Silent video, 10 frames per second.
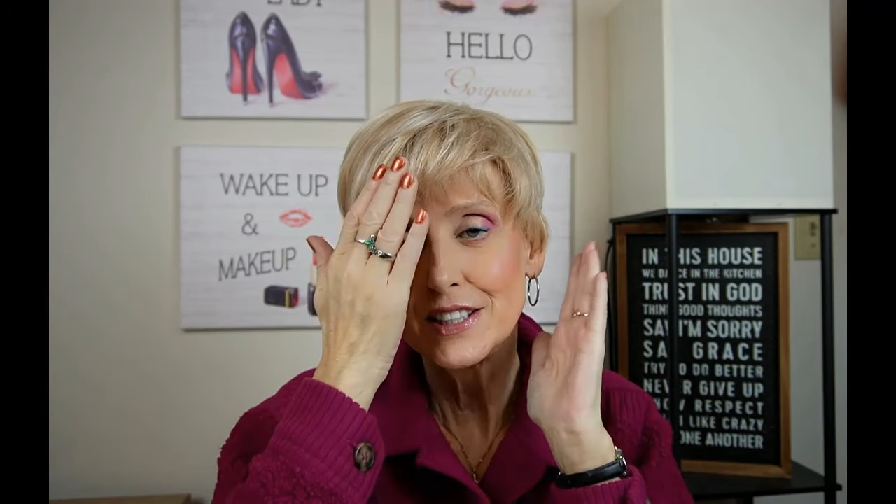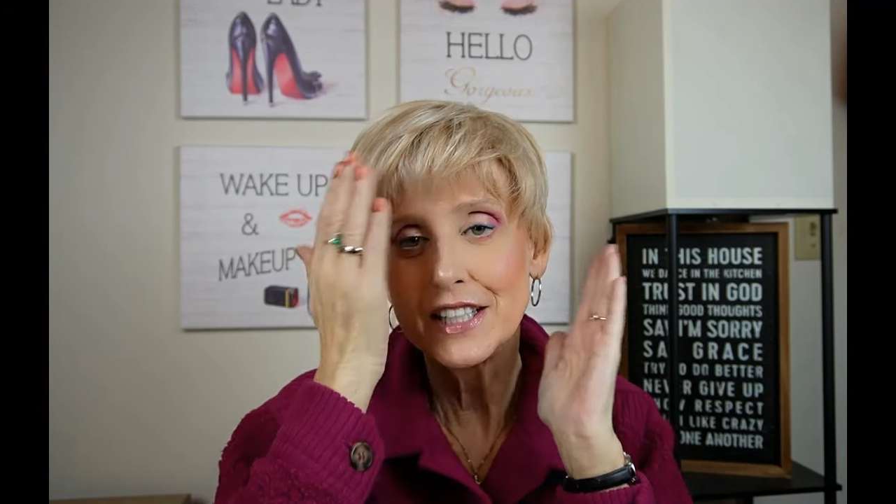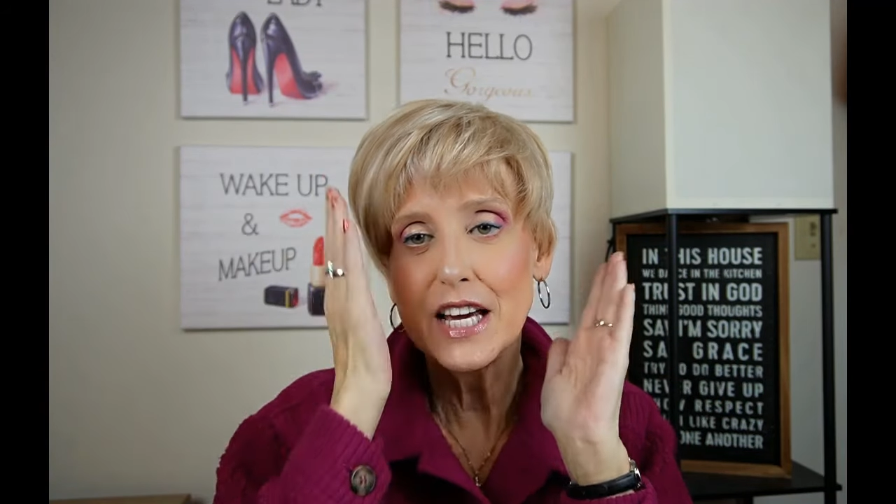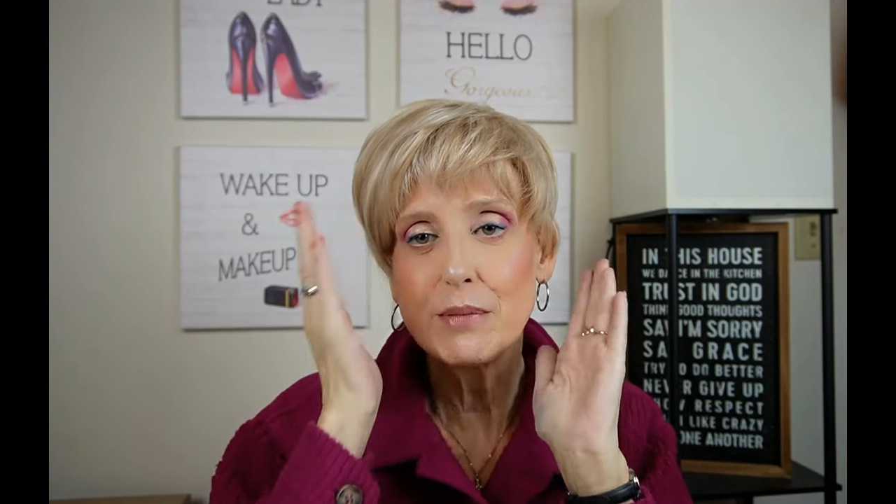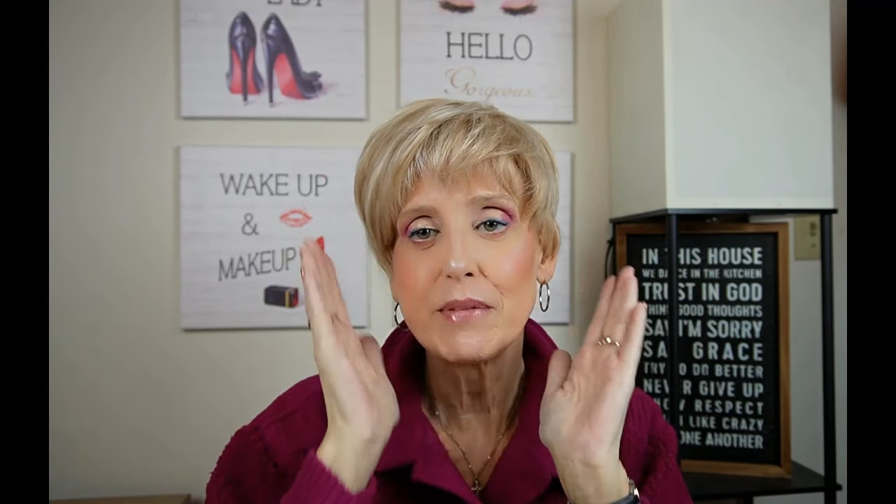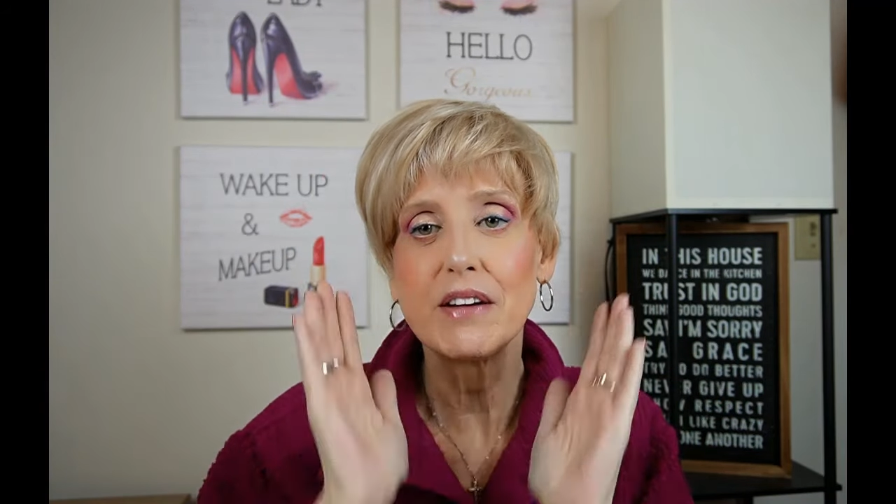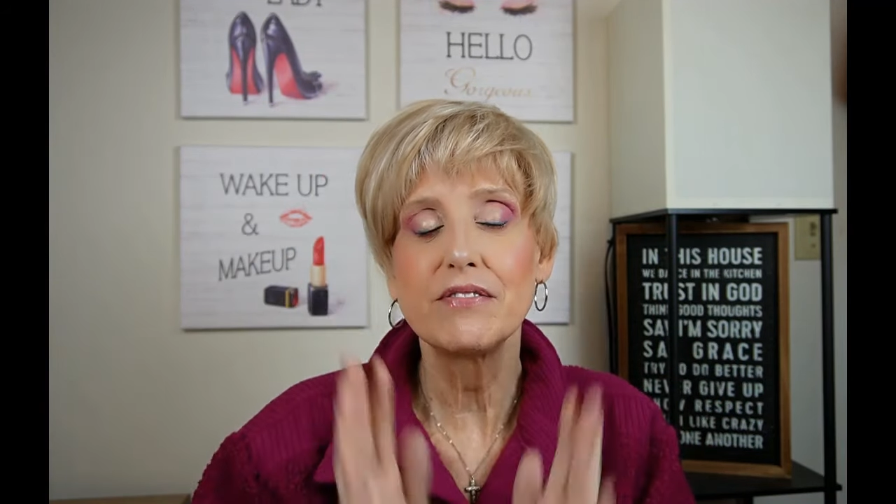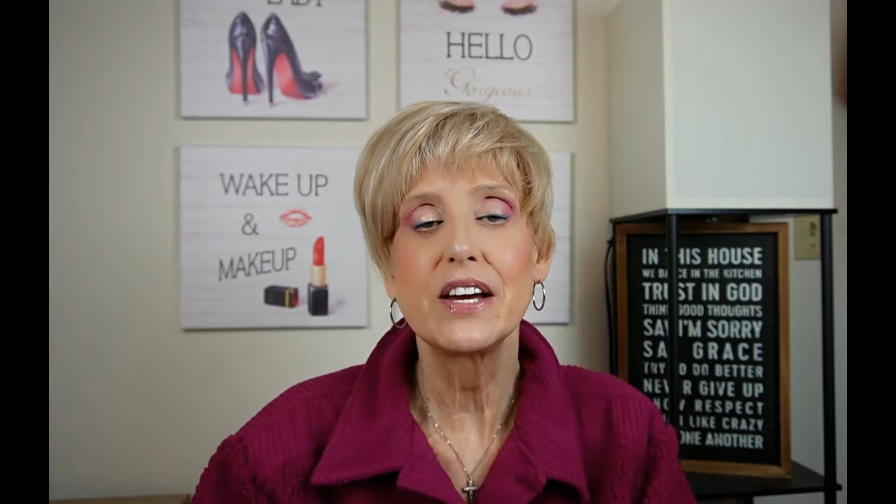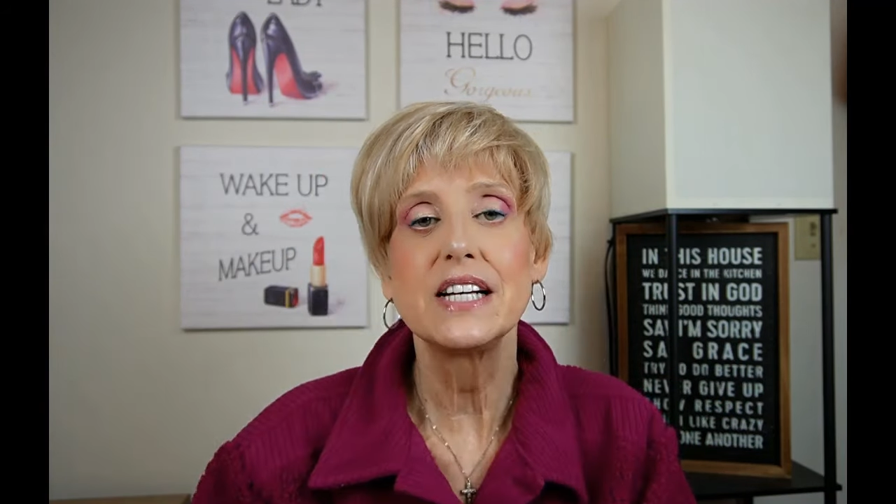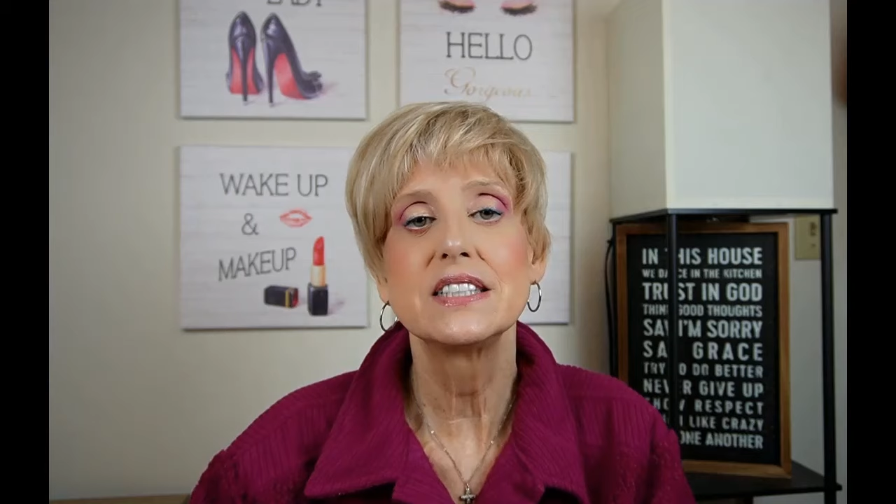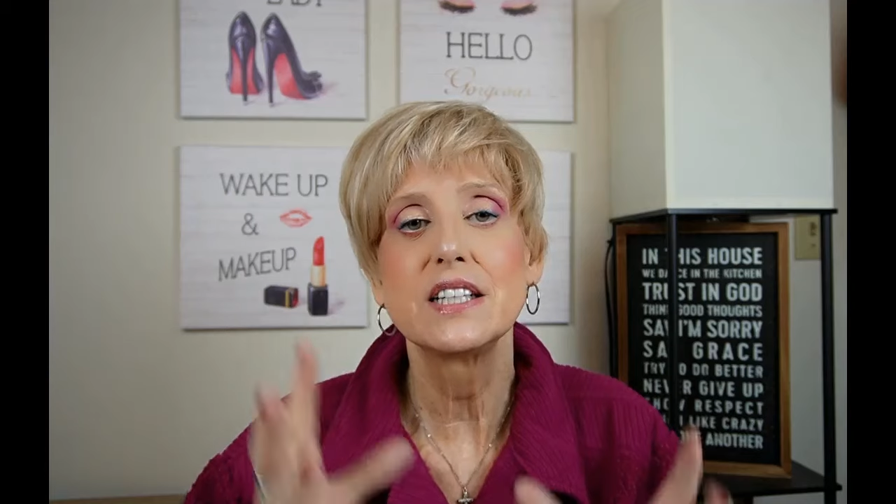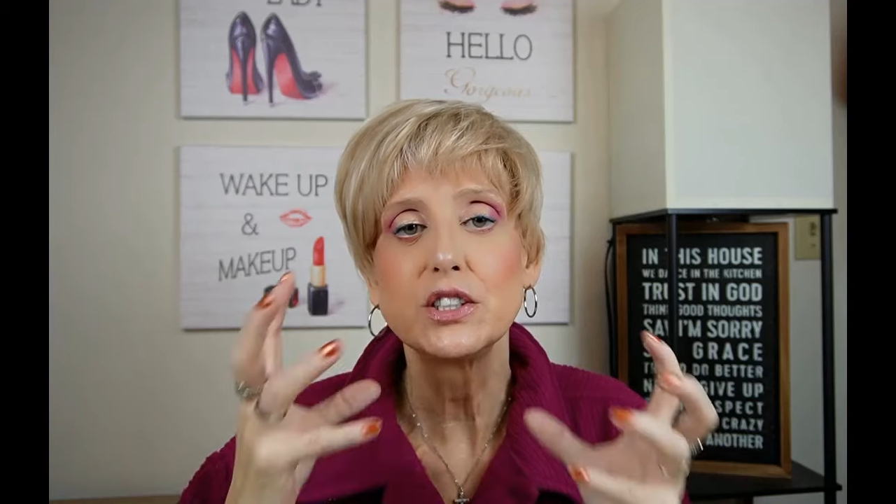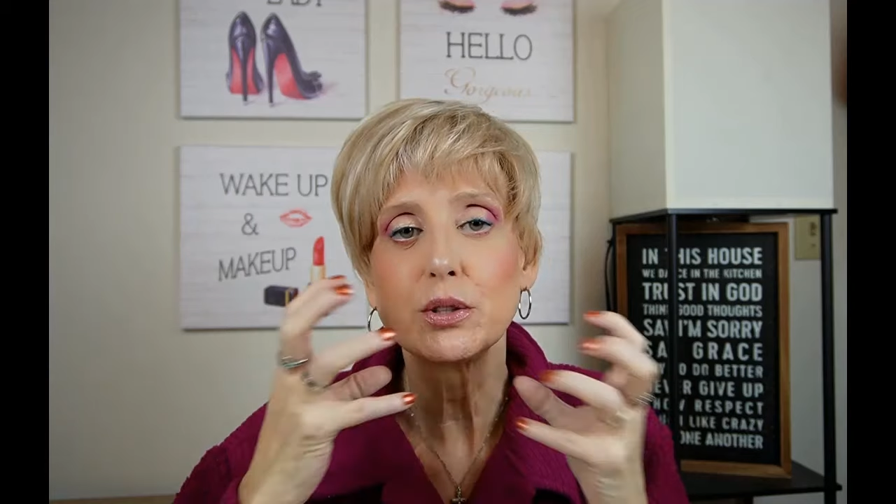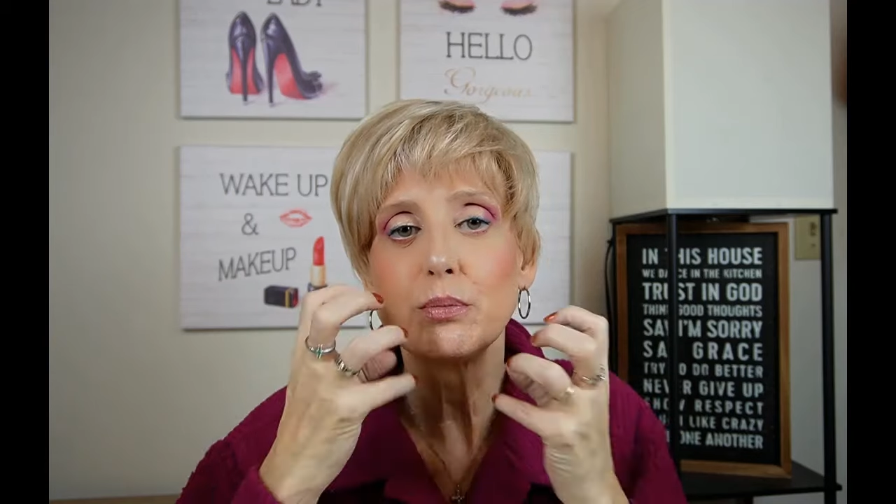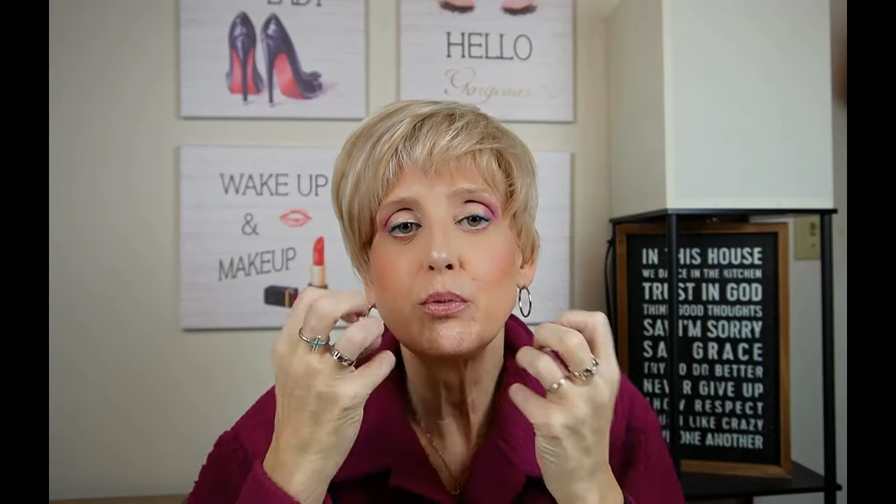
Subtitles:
keep my face and to